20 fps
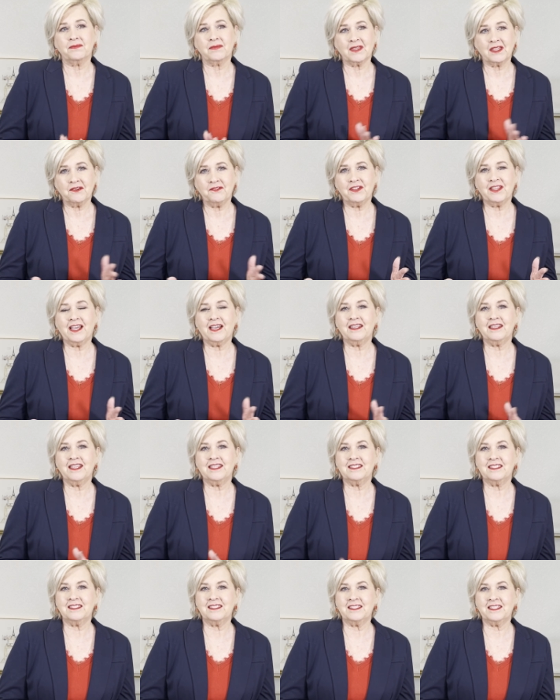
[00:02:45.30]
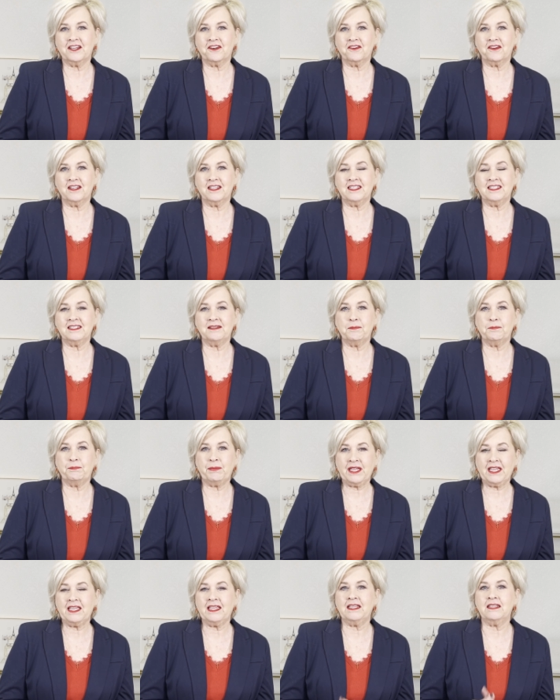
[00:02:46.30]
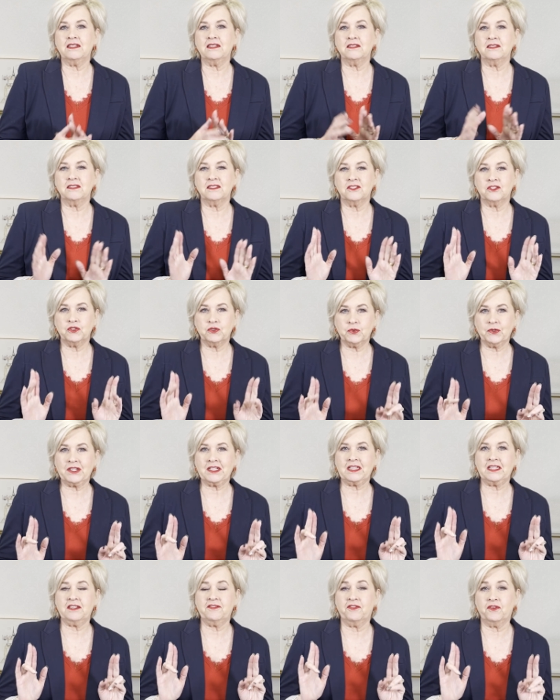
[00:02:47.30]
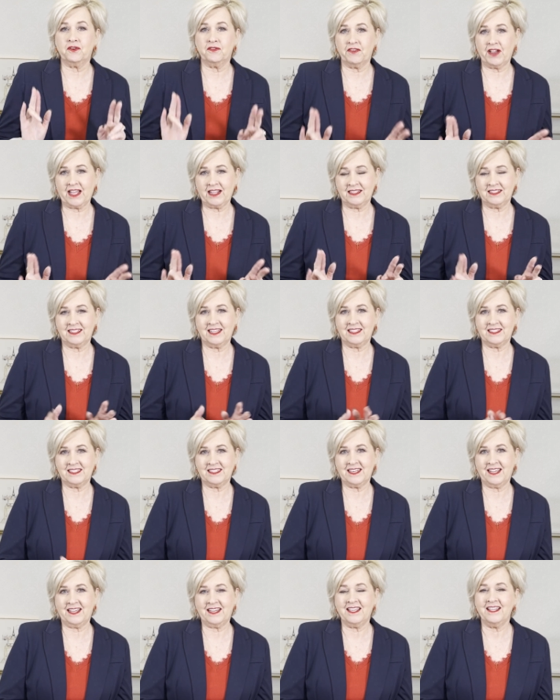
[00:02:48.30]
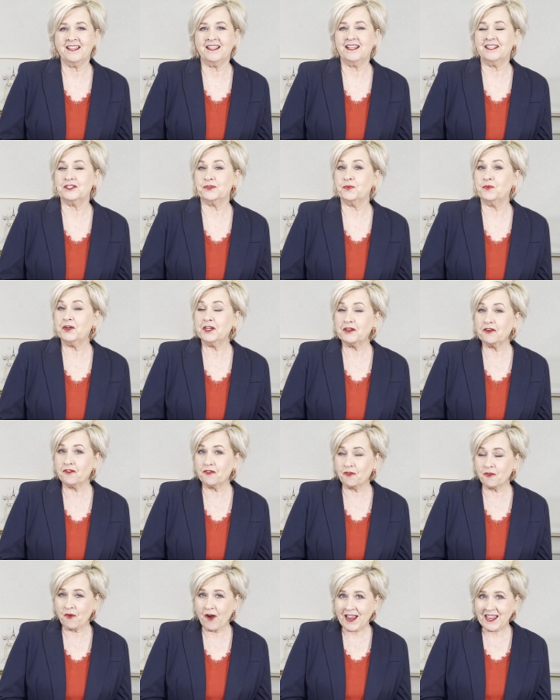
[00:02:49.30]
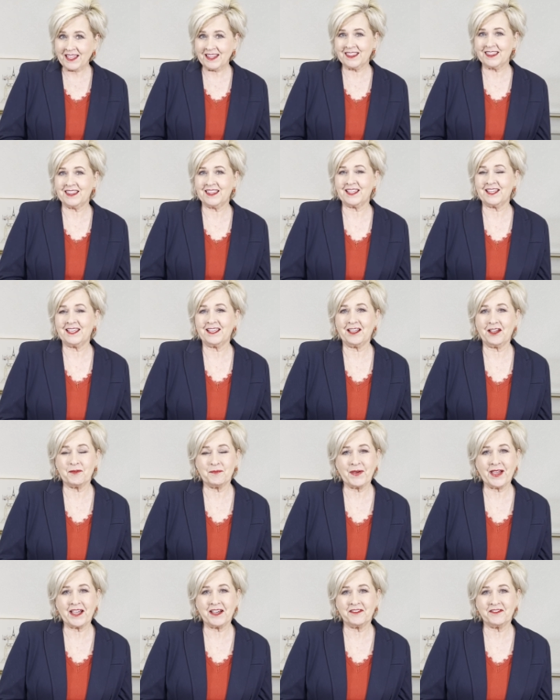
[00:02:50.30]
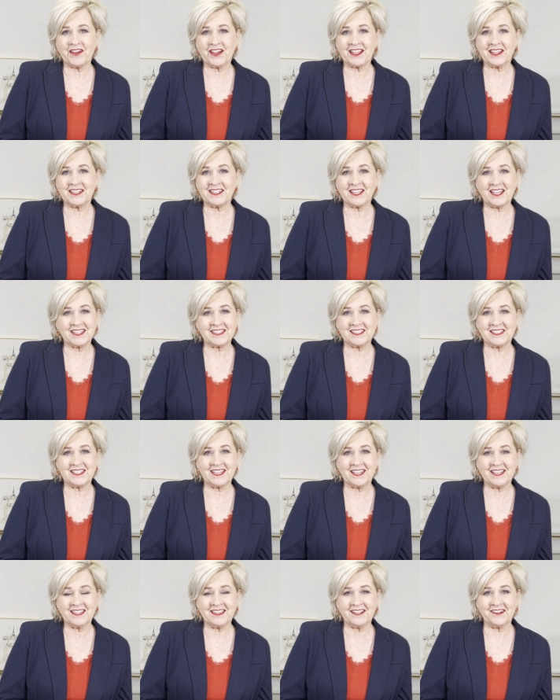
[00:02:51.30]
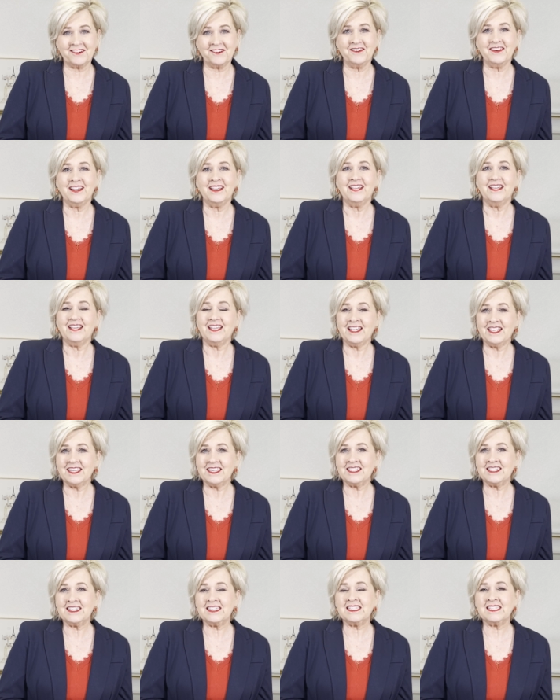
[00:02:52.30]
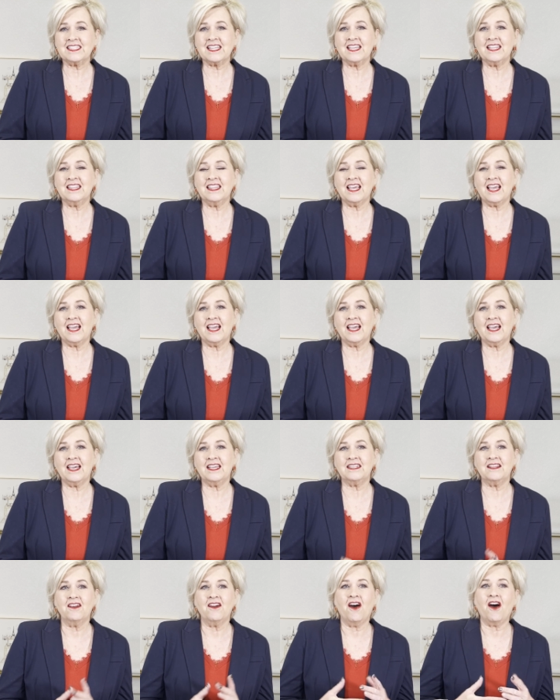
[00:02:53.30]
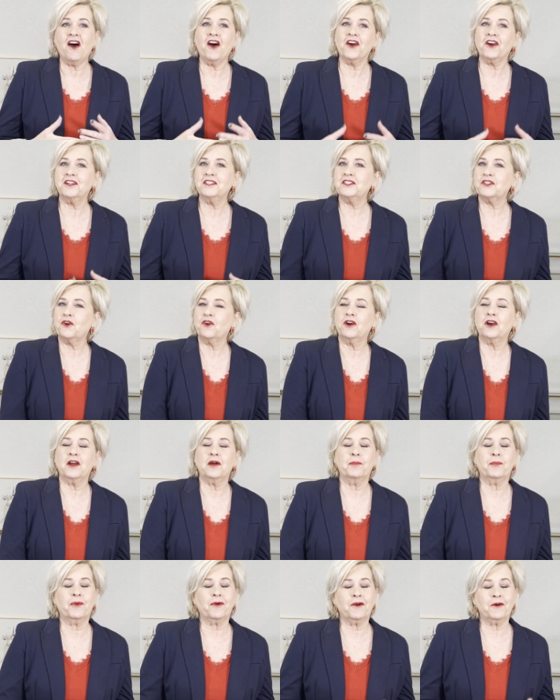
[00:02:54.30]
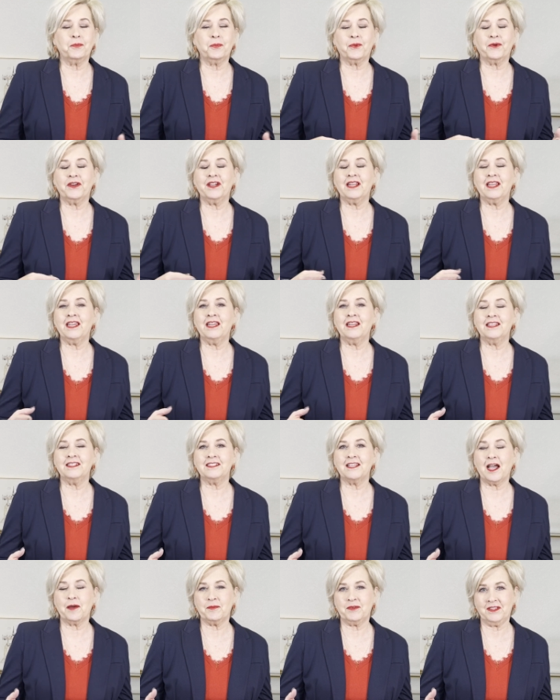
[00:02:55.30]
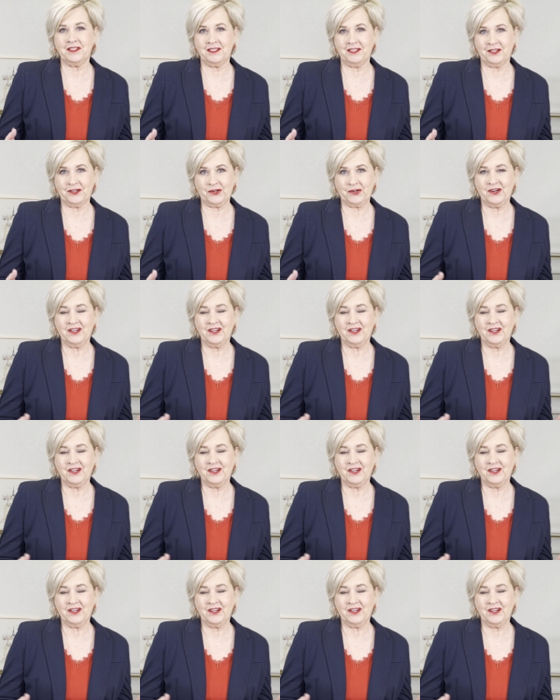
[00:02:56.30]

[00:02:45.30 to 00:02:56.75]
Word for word: without necessarily being strictly for Valentine's Day. That's one great thing about Valentine's Day, though, is that hearts are appropriate any time of the year.